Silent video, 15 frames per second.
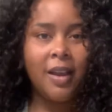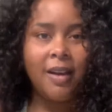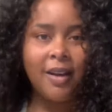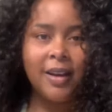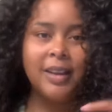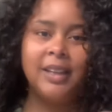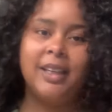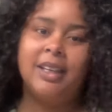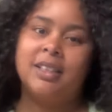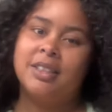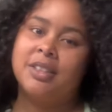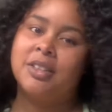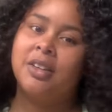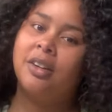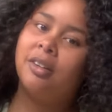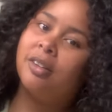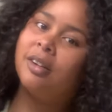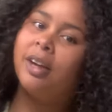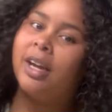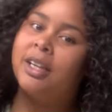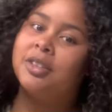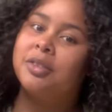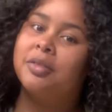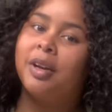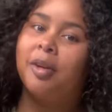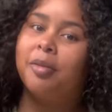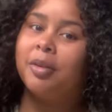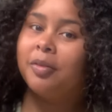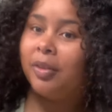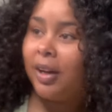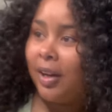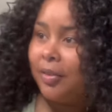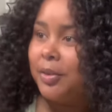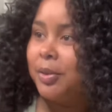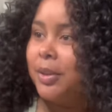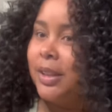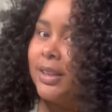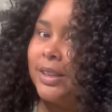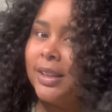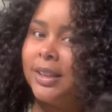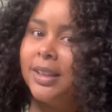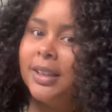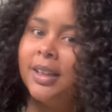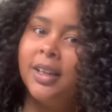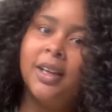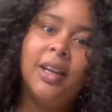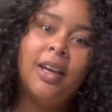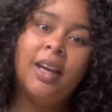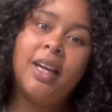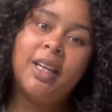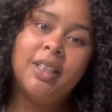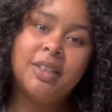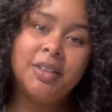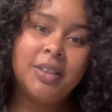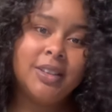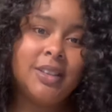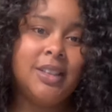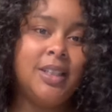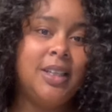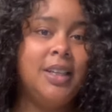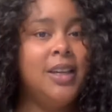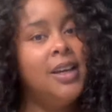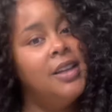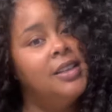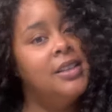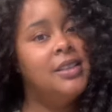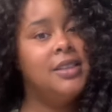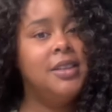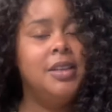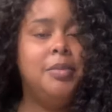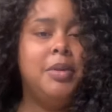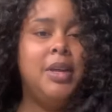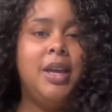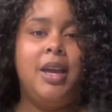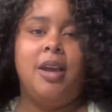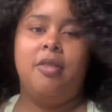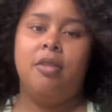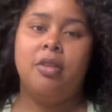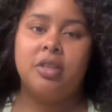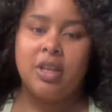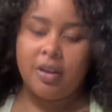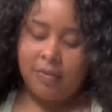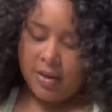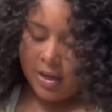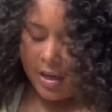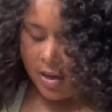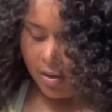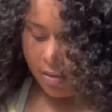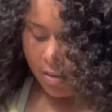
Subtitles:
Alright ladies, it's your girl Angel515 2010, and as you can see, this is going to be a crochet video